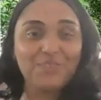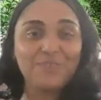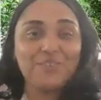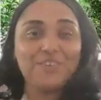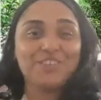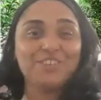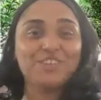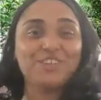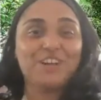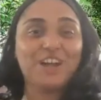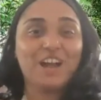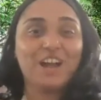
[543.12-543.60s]

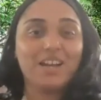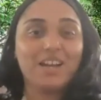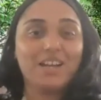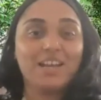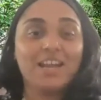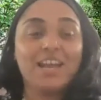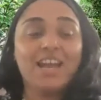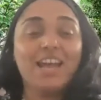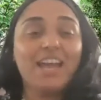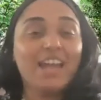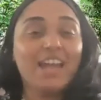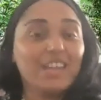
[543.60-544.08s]
you kind of
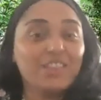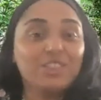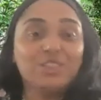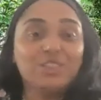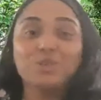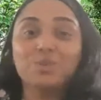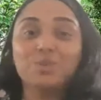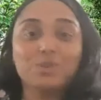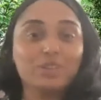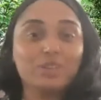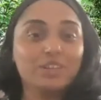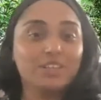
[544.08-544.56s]
hit
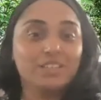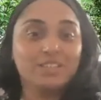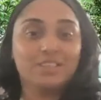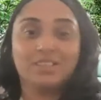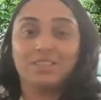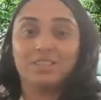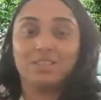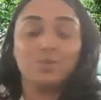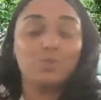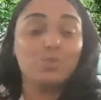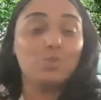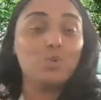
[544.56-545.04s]

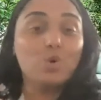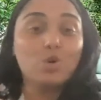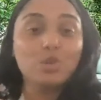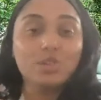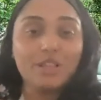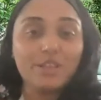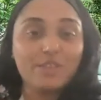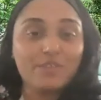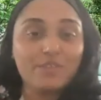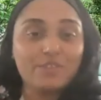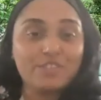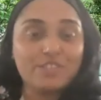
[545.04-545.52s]
the wall
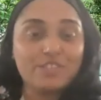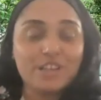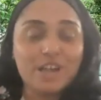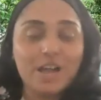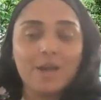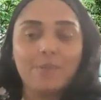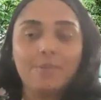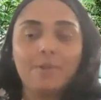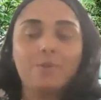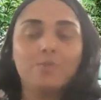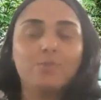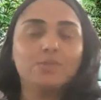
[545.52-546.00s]
every
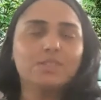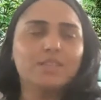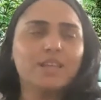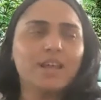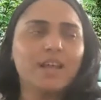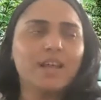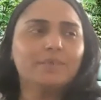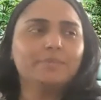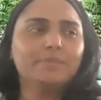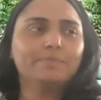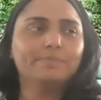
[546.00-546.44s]
time, I was like,